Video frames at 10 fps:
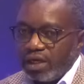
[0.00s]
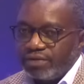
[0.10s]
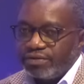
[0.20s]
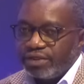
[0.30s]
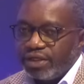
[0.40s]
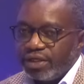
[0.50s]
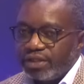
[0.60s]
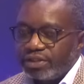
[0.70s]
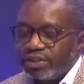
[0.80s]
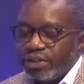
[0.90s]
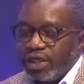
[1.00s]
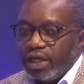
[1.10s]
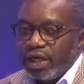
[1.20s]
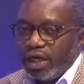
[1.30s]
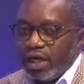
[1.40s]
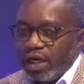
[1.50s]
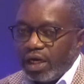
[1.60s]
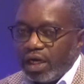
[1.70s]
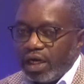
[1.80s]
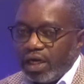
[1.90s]
three years.
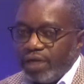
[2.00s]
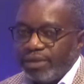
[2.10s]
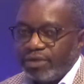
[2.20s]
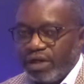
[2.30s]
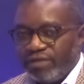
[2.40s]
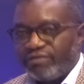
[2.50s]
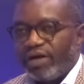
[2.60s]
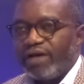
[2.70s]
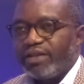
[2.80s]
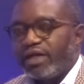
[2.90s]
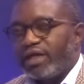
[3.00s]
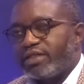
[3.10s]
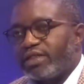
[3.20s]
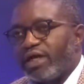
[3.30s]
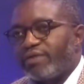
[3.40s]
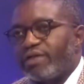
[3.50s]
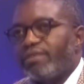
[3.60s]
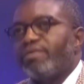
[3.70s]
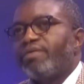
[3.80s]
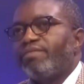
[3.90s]
Uh, let me qualify that. I
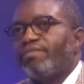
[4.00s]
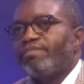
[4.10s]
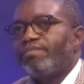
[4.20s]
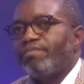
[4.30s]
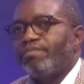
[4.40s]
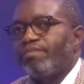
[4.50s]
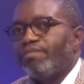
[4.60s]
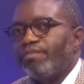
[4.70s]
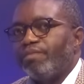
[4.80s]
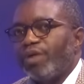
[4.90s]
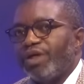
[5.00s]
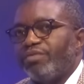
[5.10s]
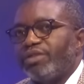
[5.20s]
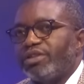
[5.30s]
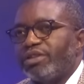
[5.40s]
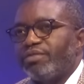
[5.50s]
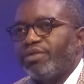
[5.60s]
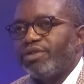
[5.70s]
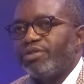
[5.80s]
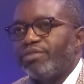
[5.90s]
think when we say
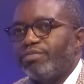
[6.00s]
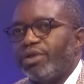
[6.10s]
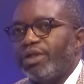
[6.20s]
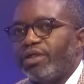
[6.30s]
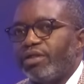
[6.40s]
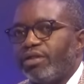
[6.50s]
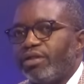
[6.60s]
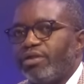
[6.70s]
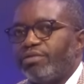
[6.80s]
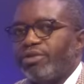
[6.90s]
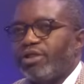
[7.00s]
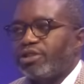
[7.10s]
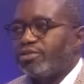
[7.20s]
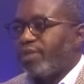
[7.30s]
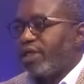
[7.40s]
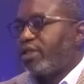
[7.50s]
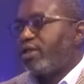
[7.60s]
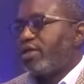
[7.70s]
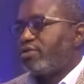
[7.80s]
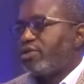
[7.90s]
we're disappointed, nobody expected
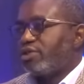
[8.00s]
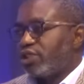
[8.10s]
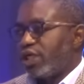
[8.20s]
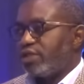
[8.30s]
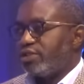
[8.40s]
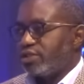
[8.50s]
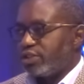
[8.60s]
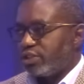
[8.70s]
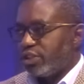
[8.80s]
that all the challenges